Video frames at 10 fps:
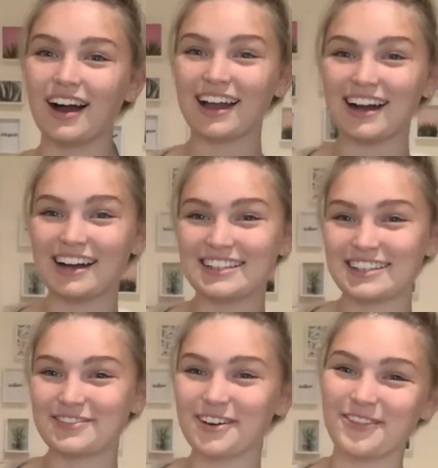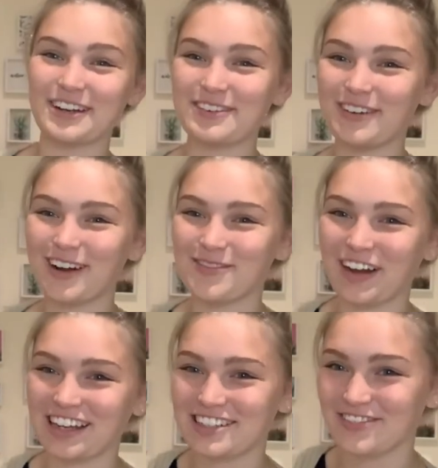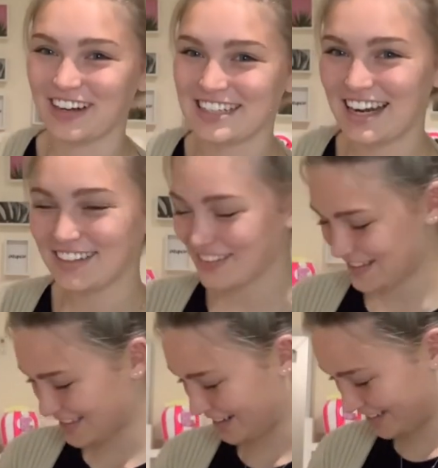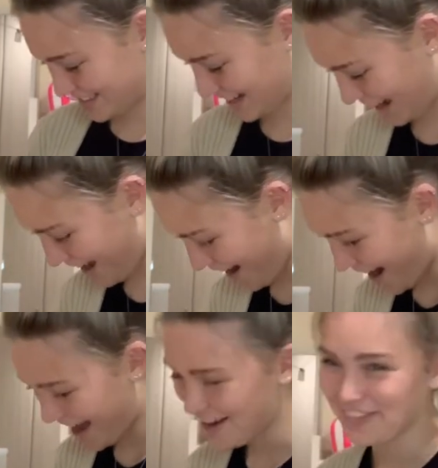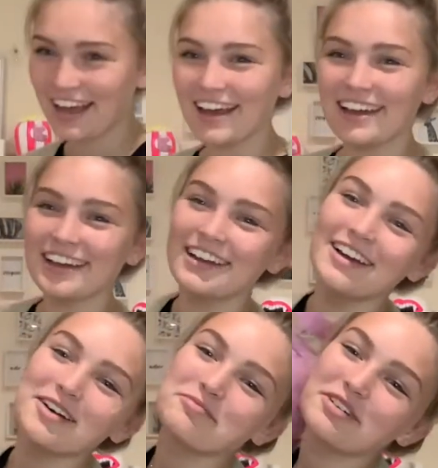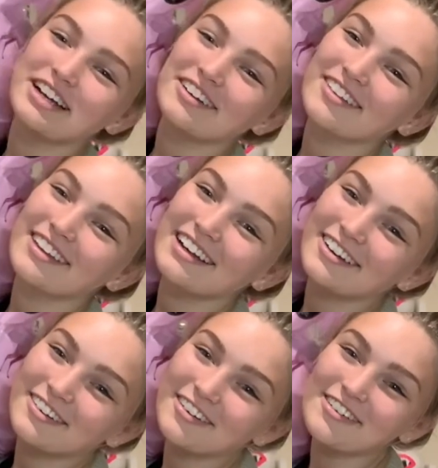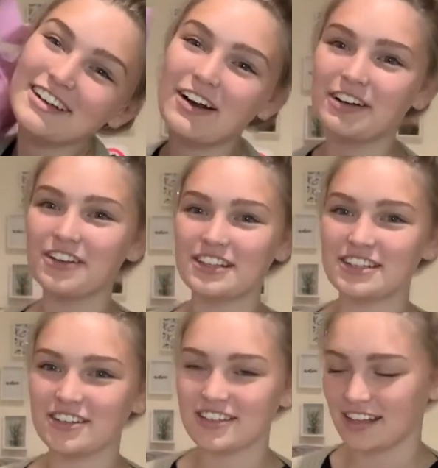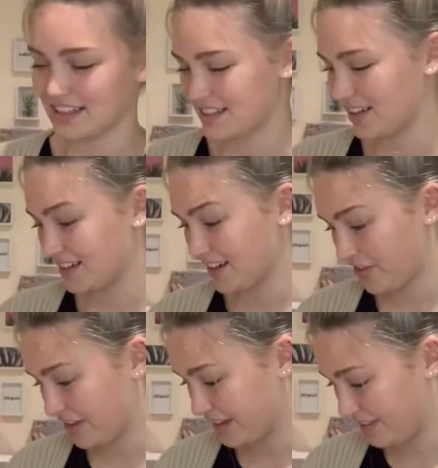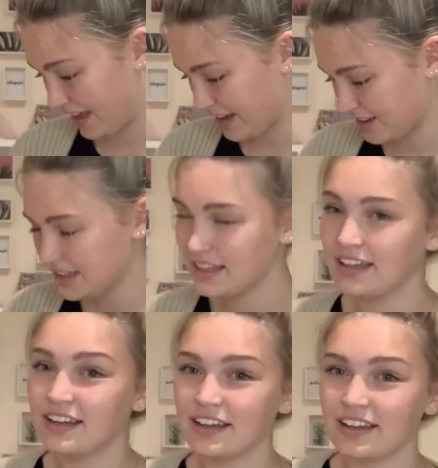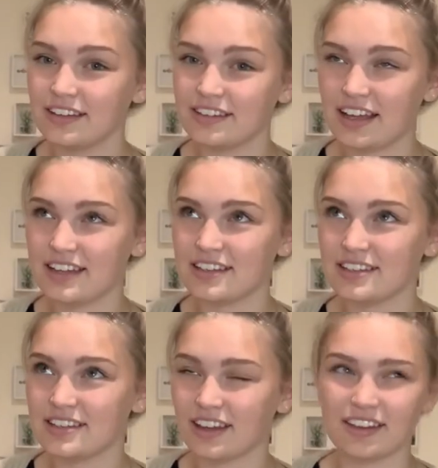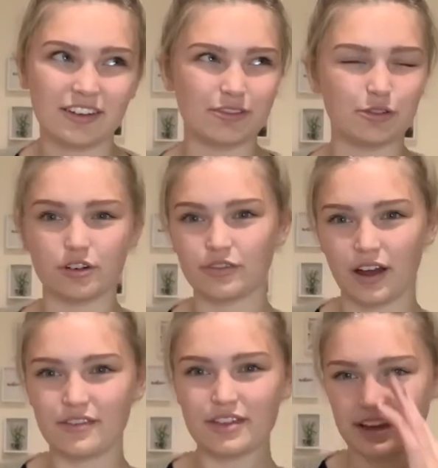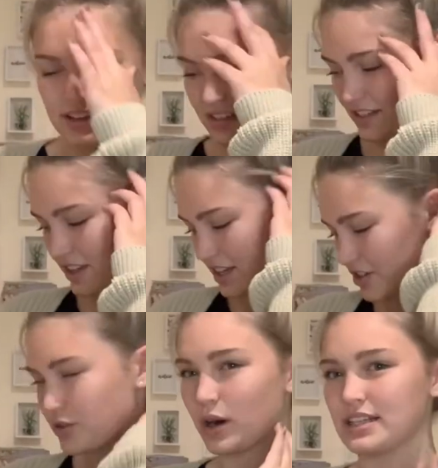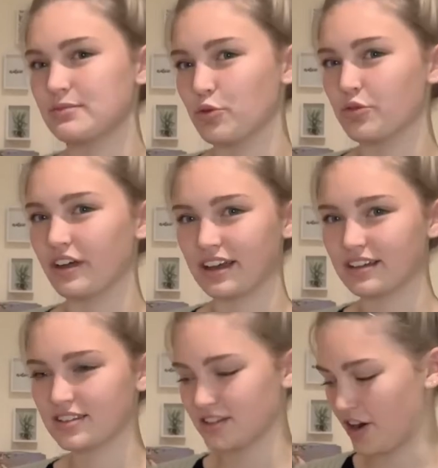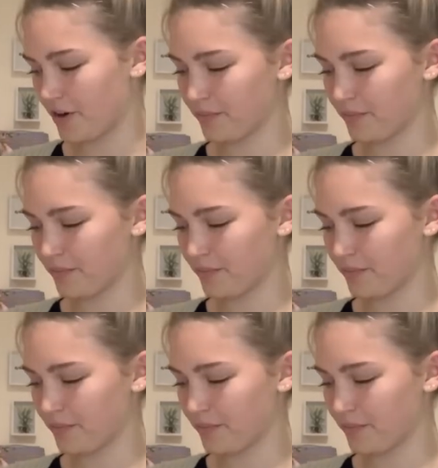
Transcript: guys, it's me Robyn and welcome back to my channel. So today I have a pretty little thing haul. Now I know this looks like there's like nothing in there. There's I think four or five things. They're just quite small things. So